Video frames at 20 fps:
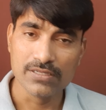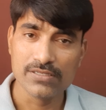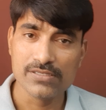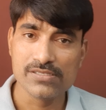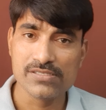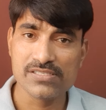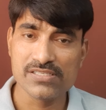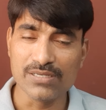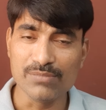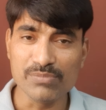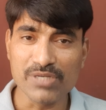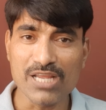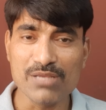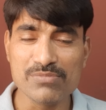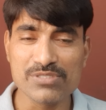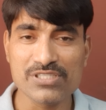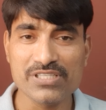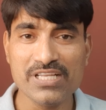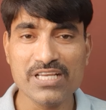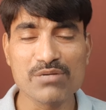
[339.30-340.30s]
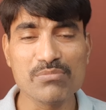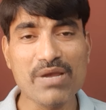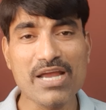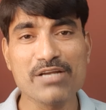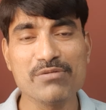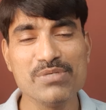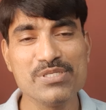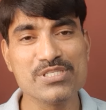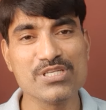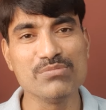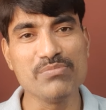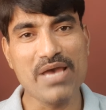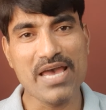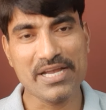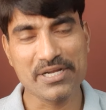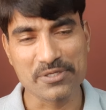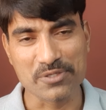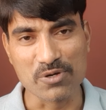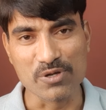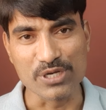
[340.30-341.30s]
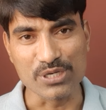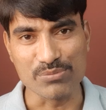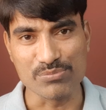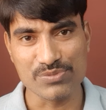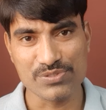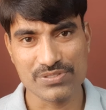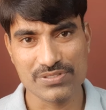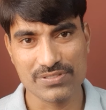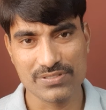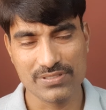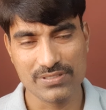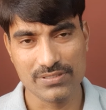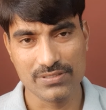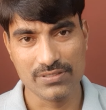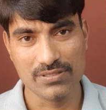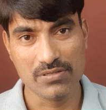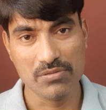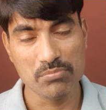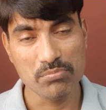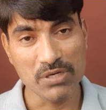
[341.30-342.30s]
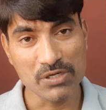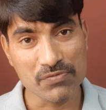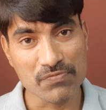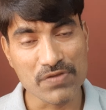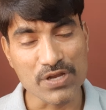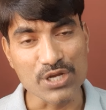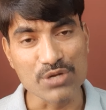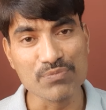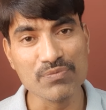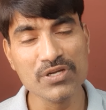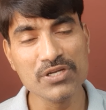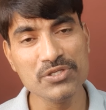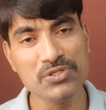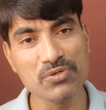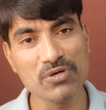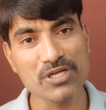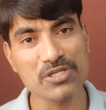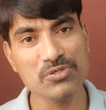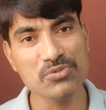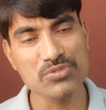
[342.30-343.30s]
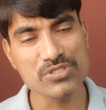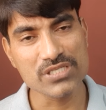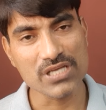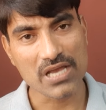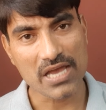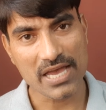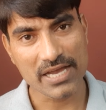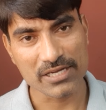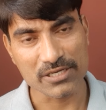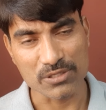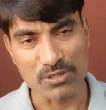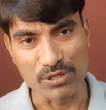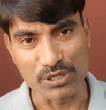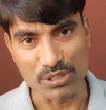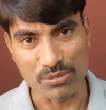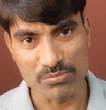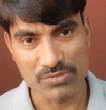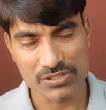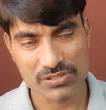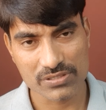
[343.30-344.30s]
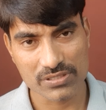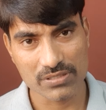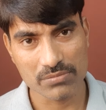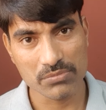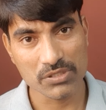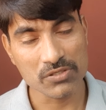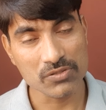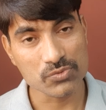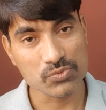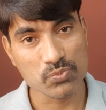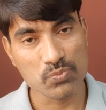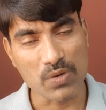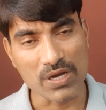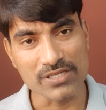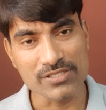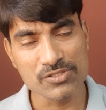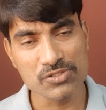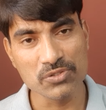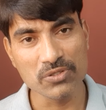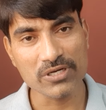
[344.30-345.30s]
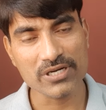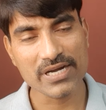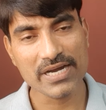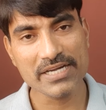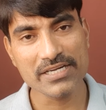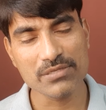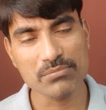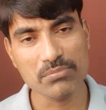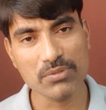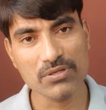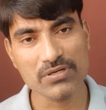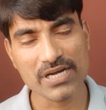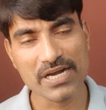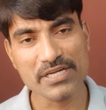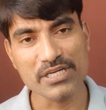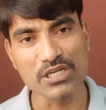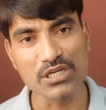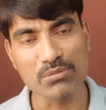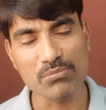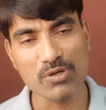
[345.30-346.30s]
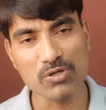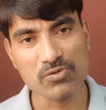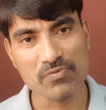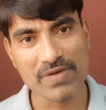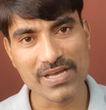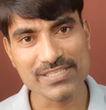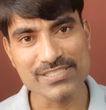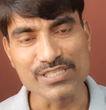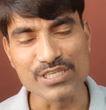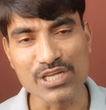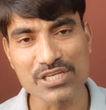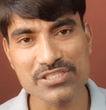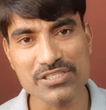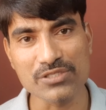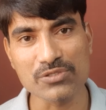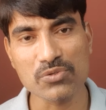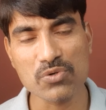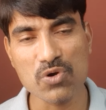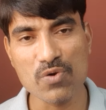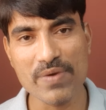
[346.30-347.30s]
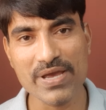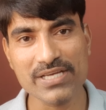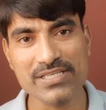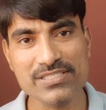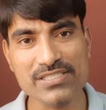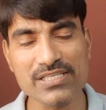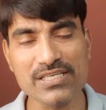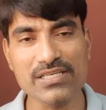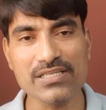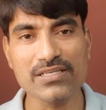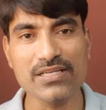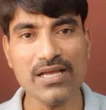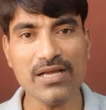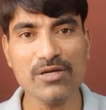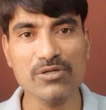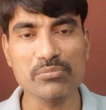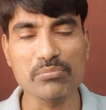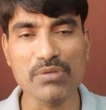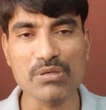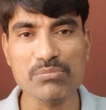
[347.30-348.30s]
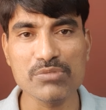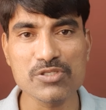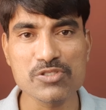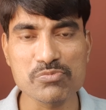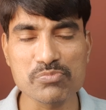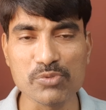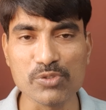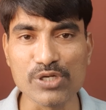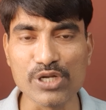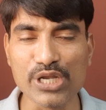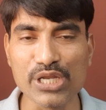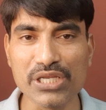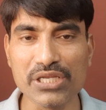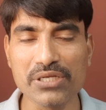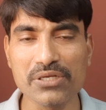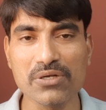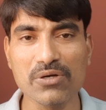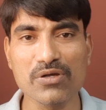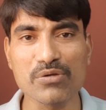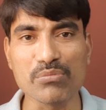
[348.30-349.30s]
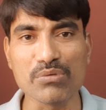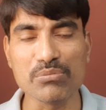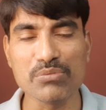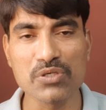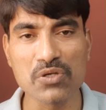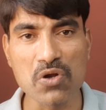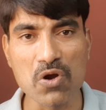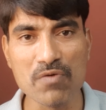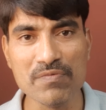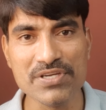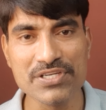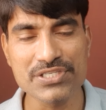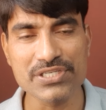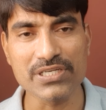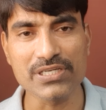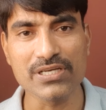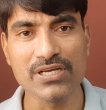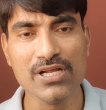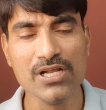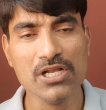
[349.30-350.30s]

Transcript: Sometimes there might be some acronyms, but whenever you are using acronyms, because once you are writing about vaccination, Covaxin or maybe Sputnik or maybe Covishield,